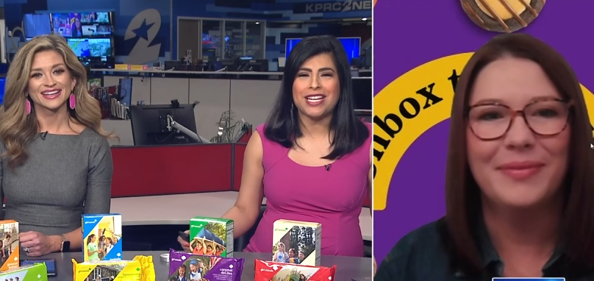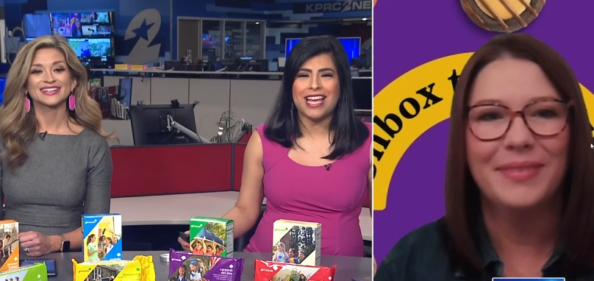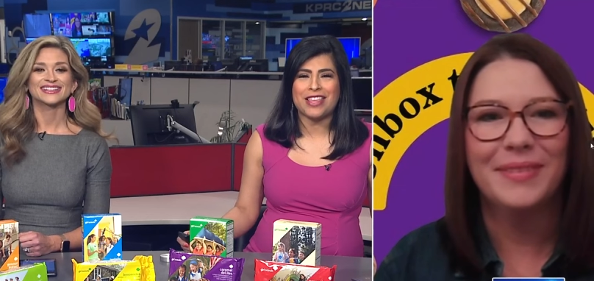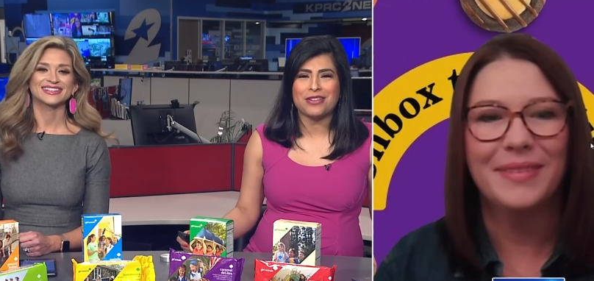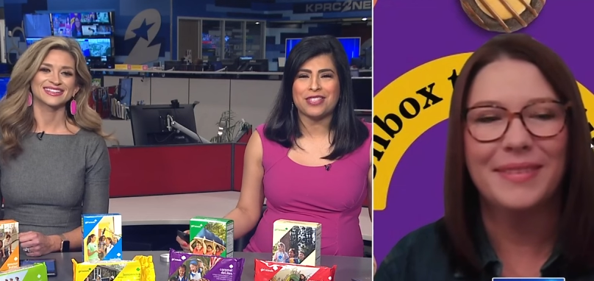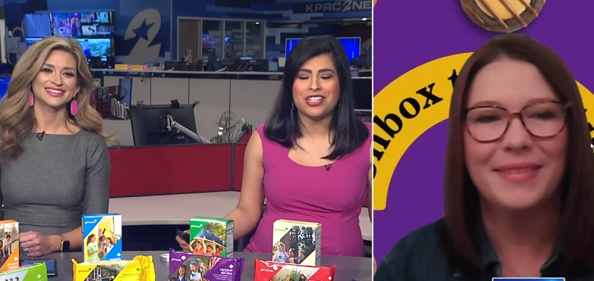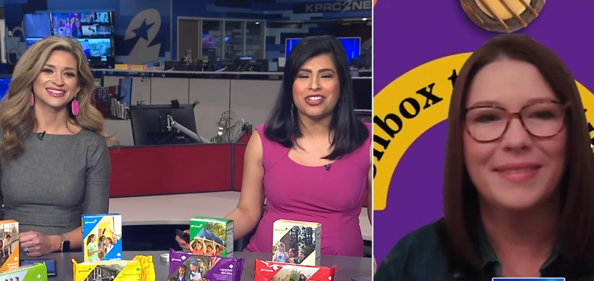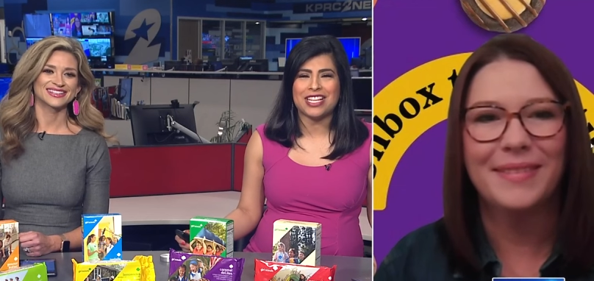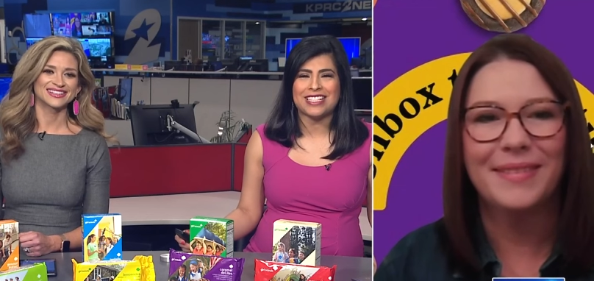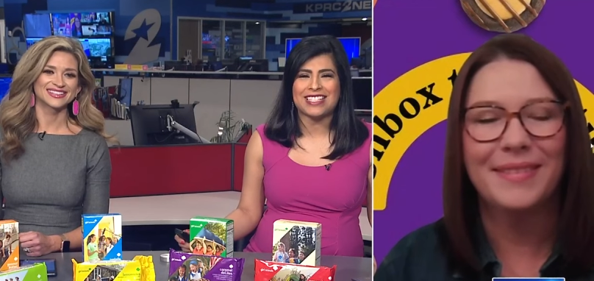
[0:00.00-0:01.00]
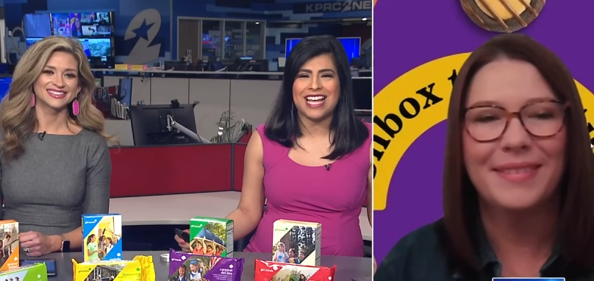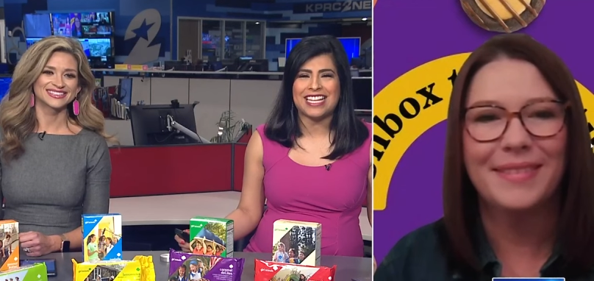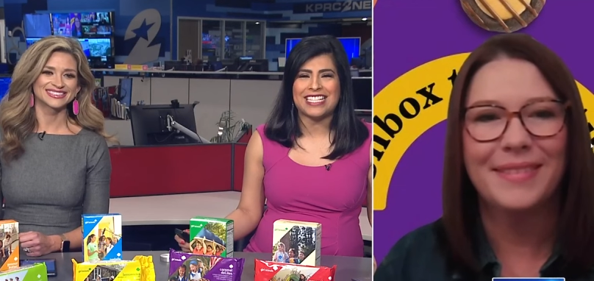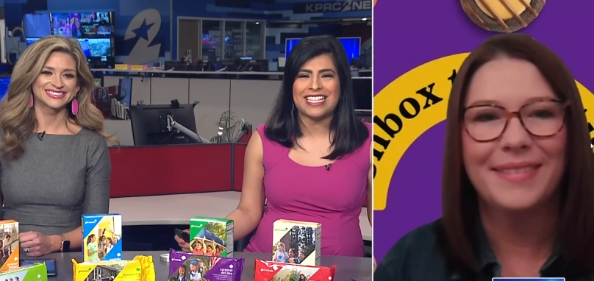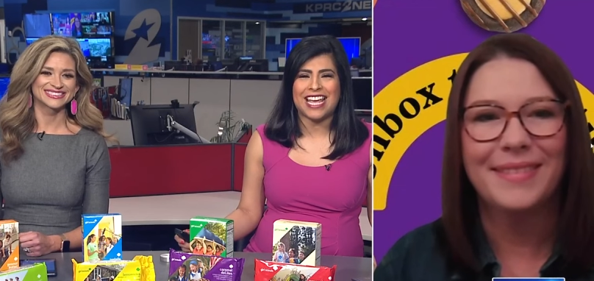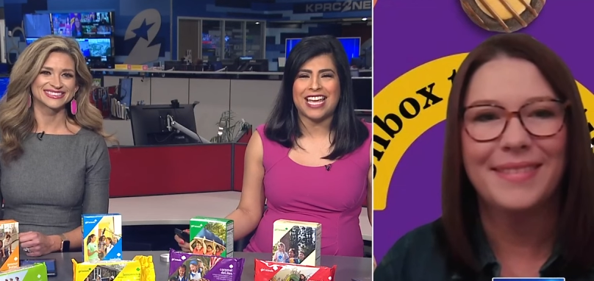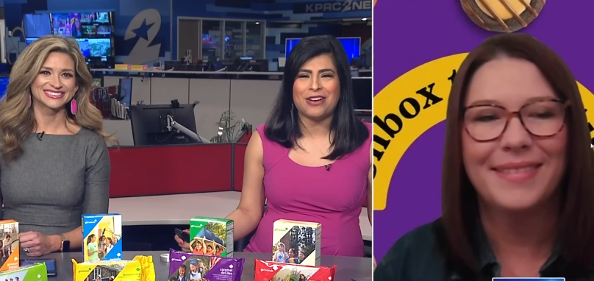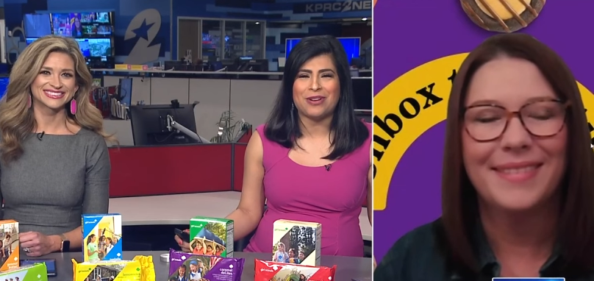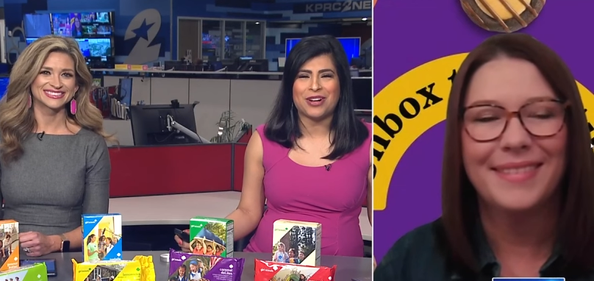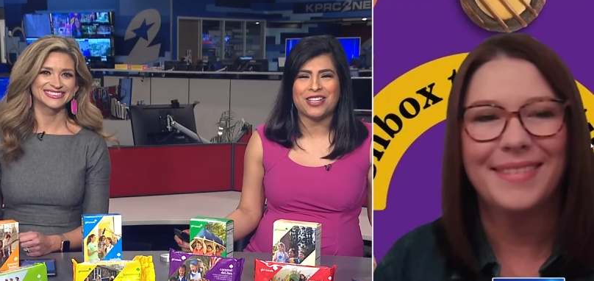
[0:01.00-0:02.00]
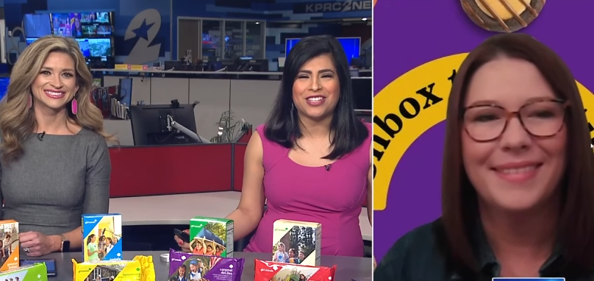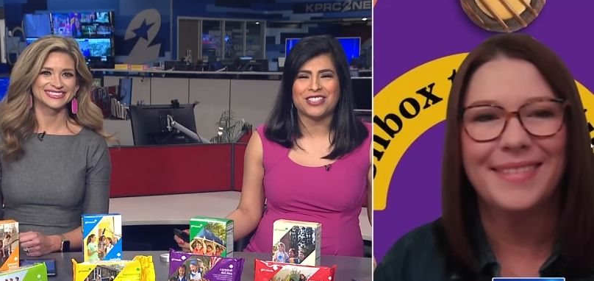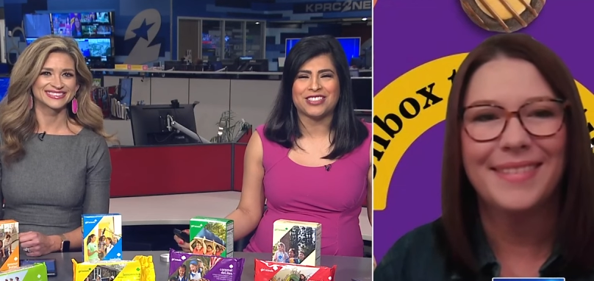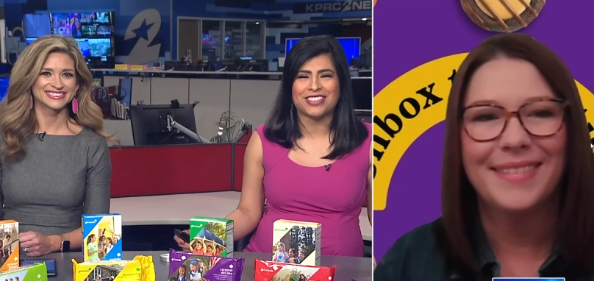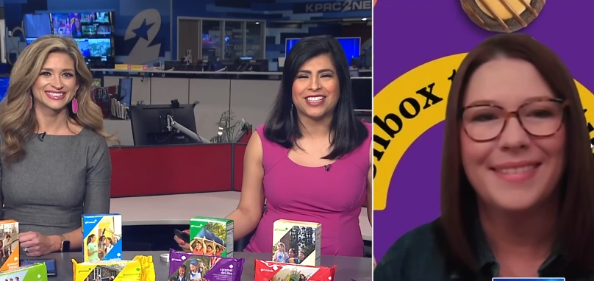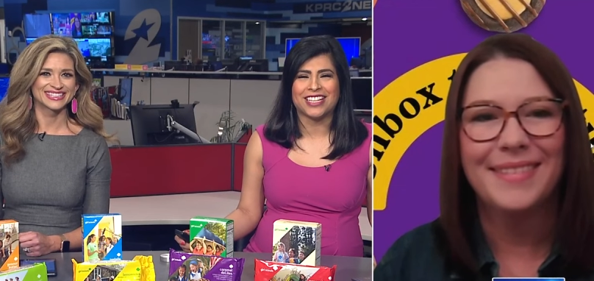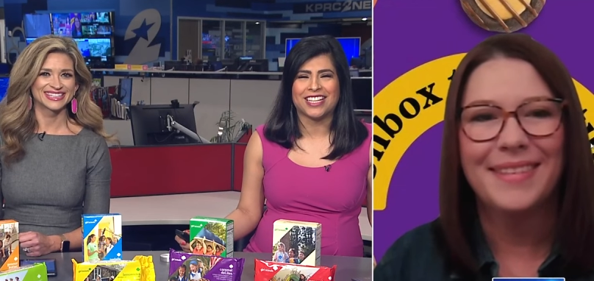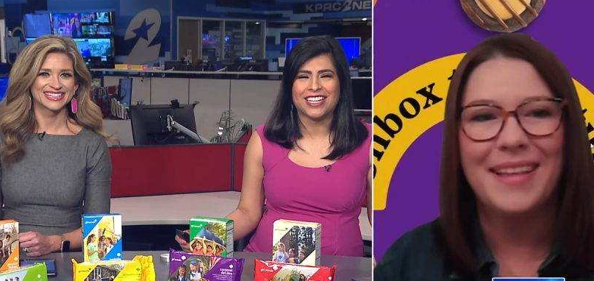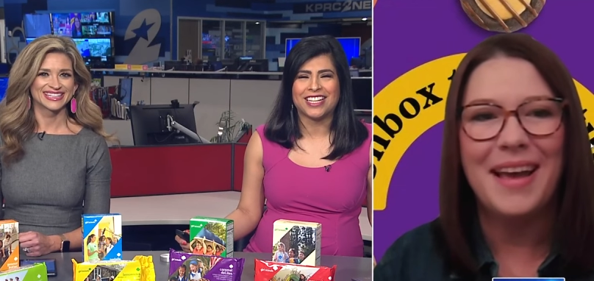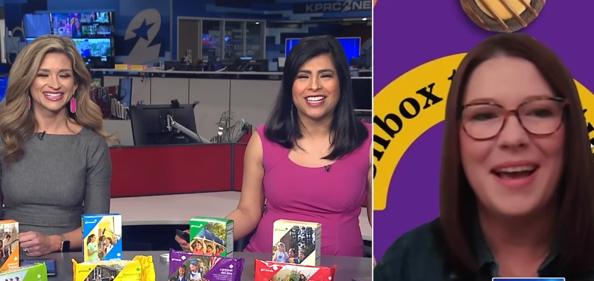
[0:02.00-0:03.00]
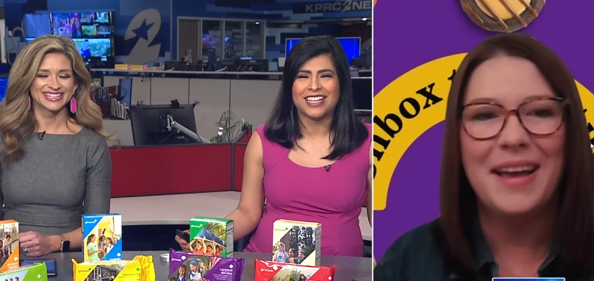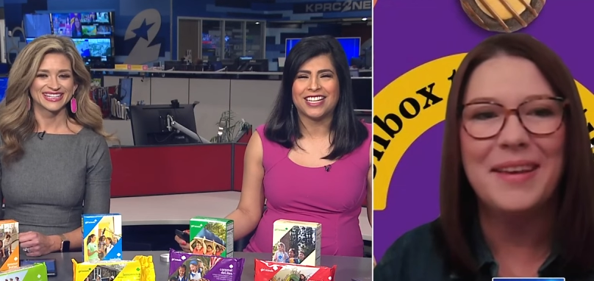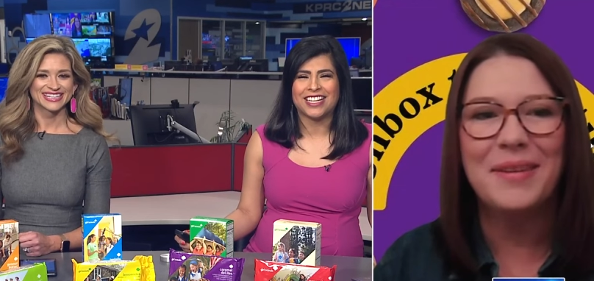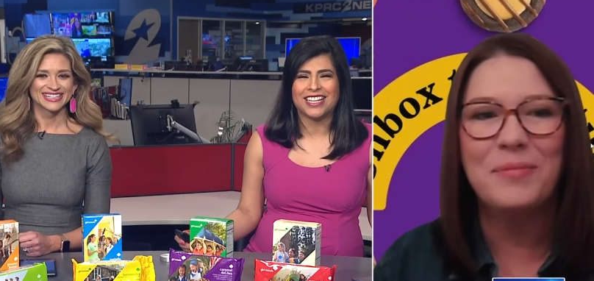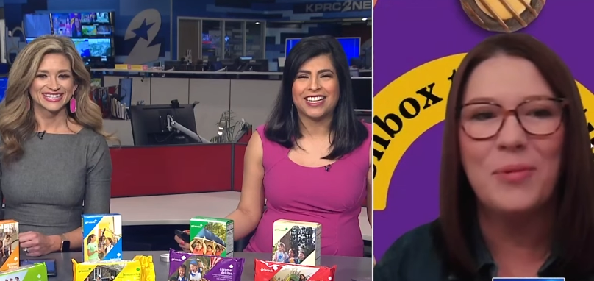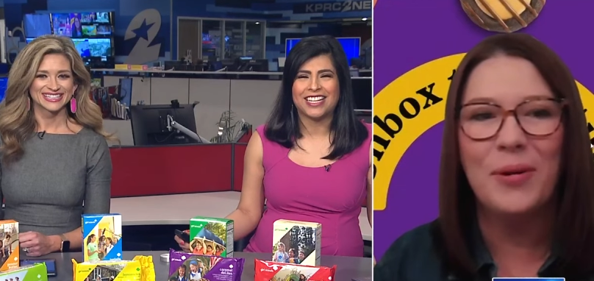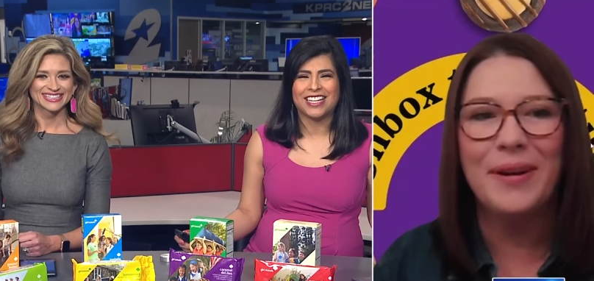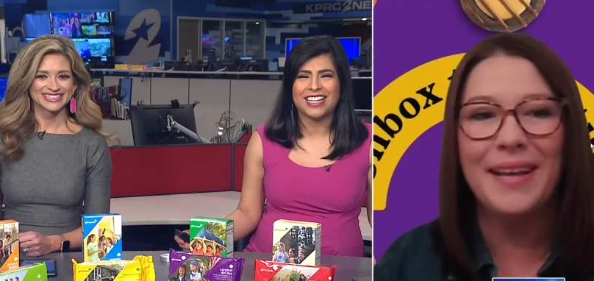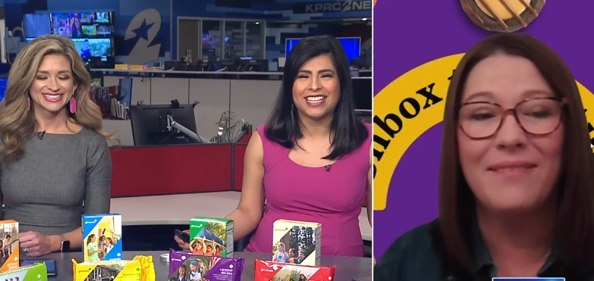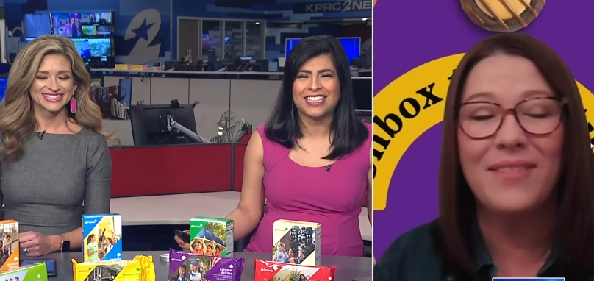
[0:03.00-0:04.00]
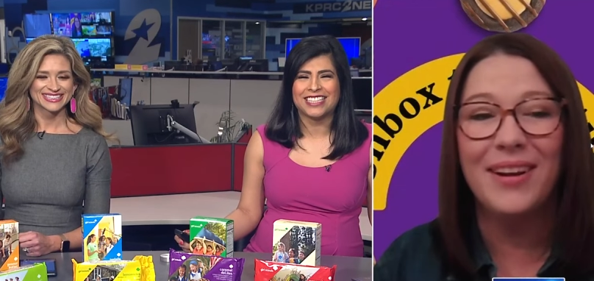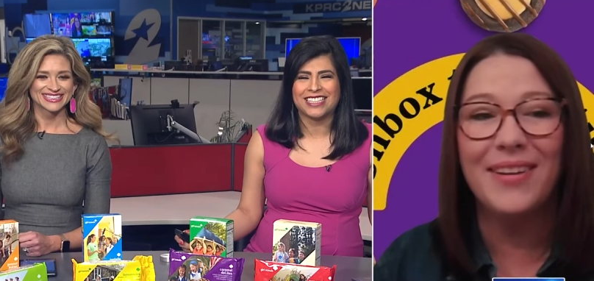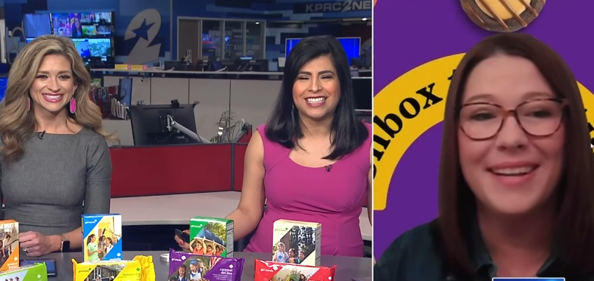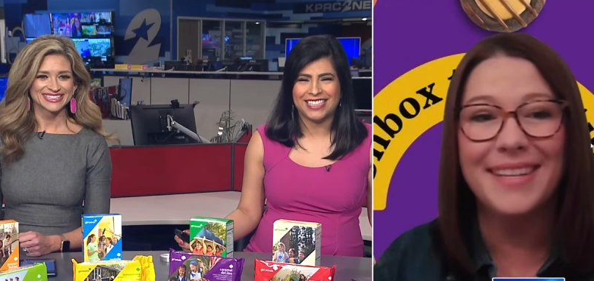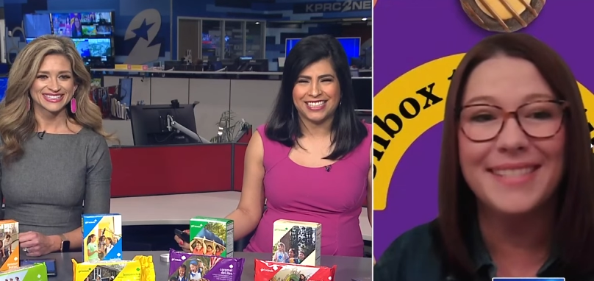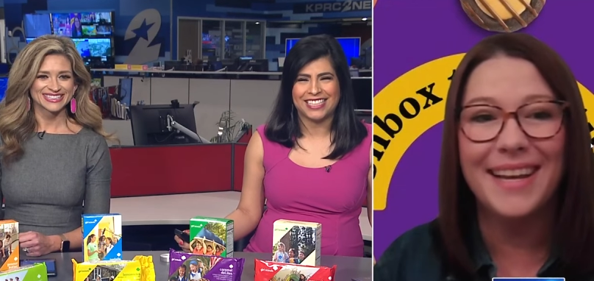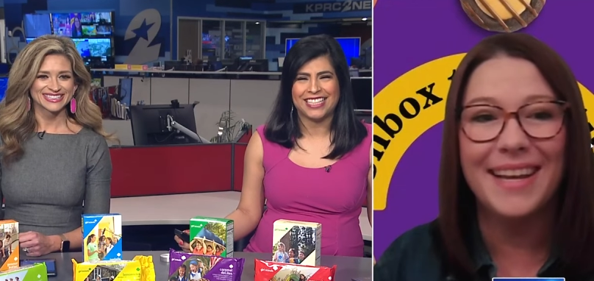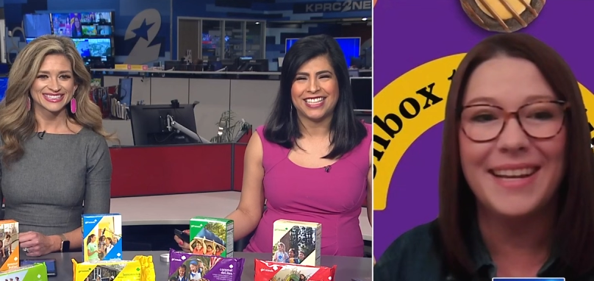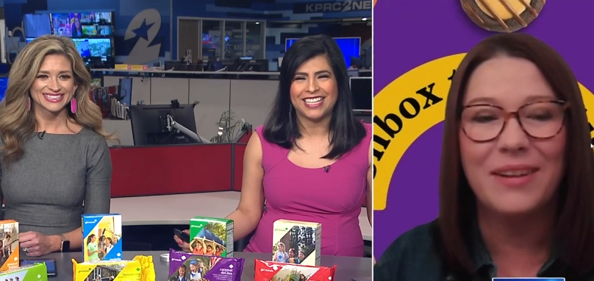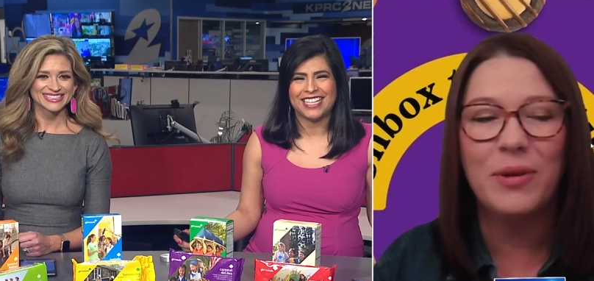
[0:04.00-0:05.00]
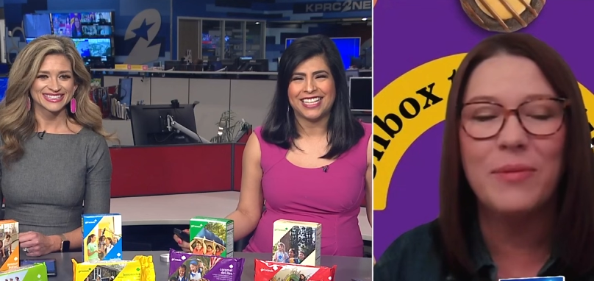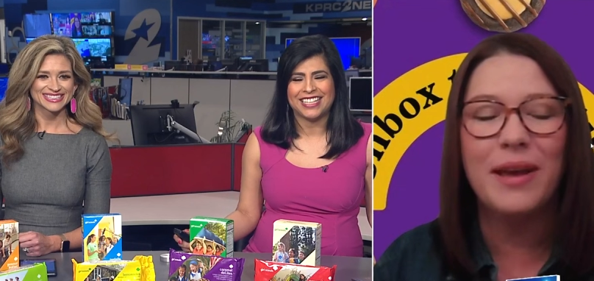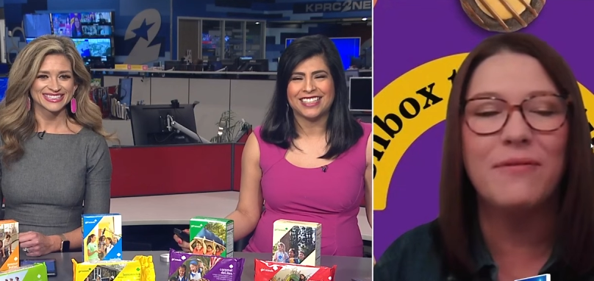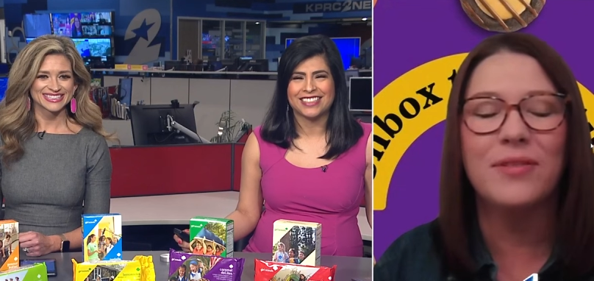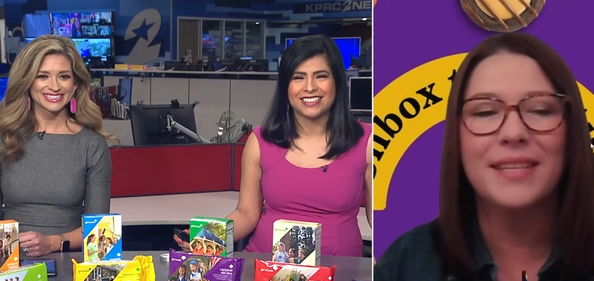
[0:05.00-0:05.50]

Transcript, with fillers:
Speaker 1: Heather. Such an exciting day. How are you?
Speaker 2: Hi, good morning. Very excited. We wait for this